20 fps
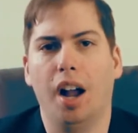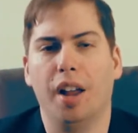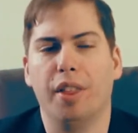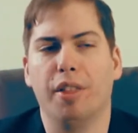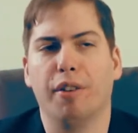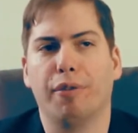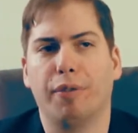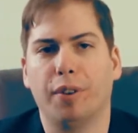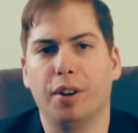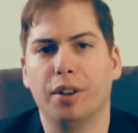In
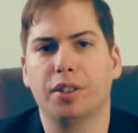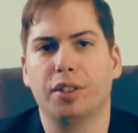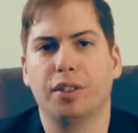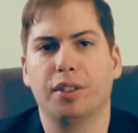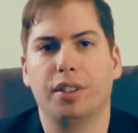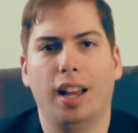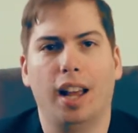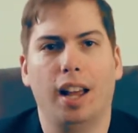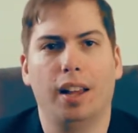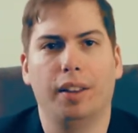the
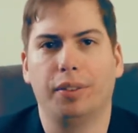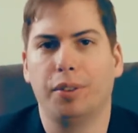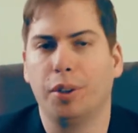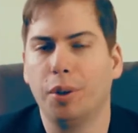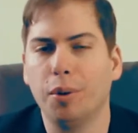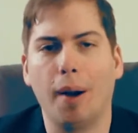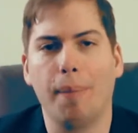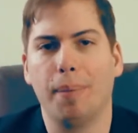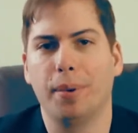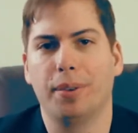first
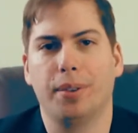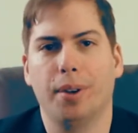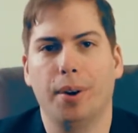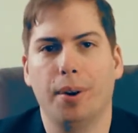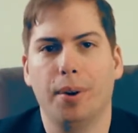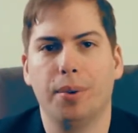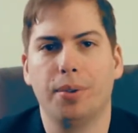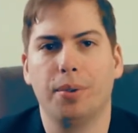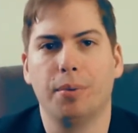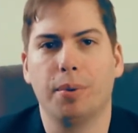2
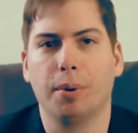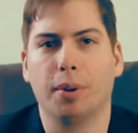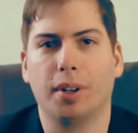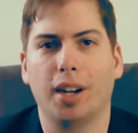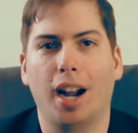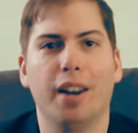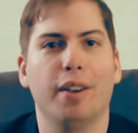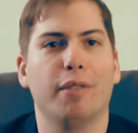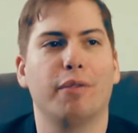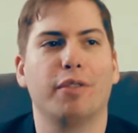episodes, we were
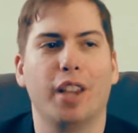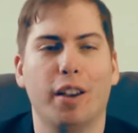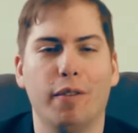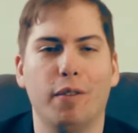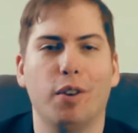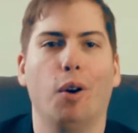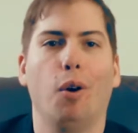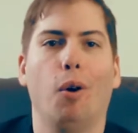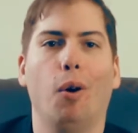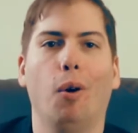kind of
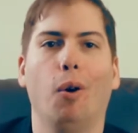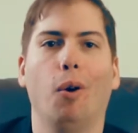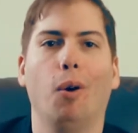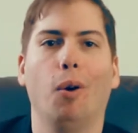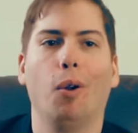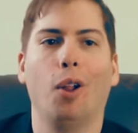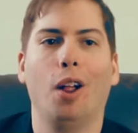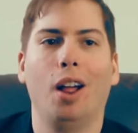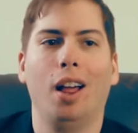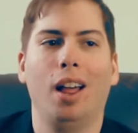given a
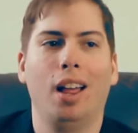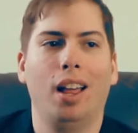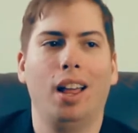whole